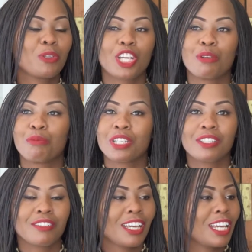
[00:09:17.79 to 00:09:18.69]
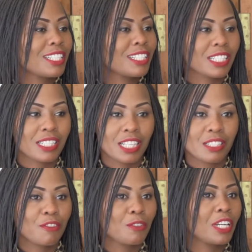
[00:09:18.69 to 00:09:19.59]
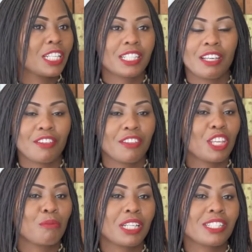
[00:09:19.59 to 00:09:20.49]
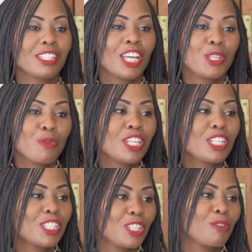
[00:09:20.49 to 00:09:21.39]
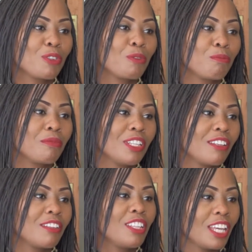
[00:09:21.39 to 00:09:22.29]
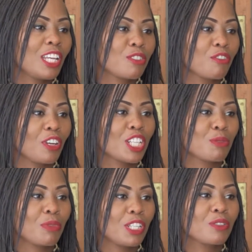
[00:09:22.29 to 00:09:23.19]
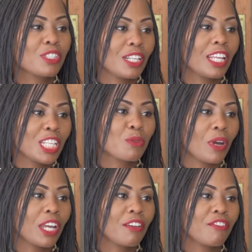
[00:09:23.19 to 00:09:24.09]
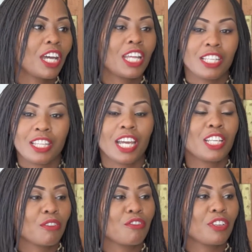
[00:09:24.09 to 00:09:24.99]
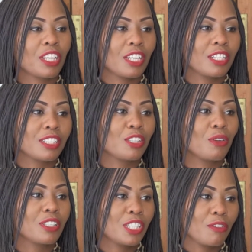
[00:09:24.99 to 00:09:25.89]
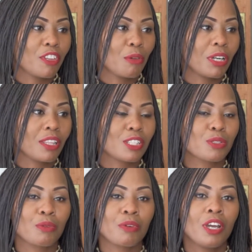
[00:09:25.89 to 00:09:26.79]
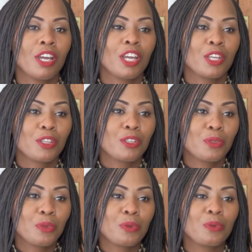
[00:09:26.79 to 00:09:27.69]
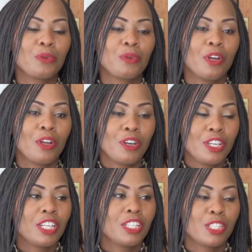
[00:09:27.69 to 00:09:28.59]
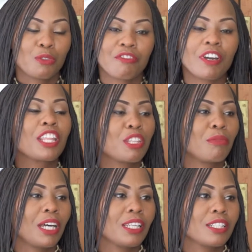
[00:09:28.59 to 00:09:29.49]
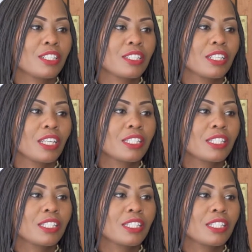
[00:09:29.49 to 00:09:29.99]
You can be as successful as everything, but you need still, in the eyes of your husband, you're still his wife, and in the eyes of your kids, you are still their mother. So you need to find the balance.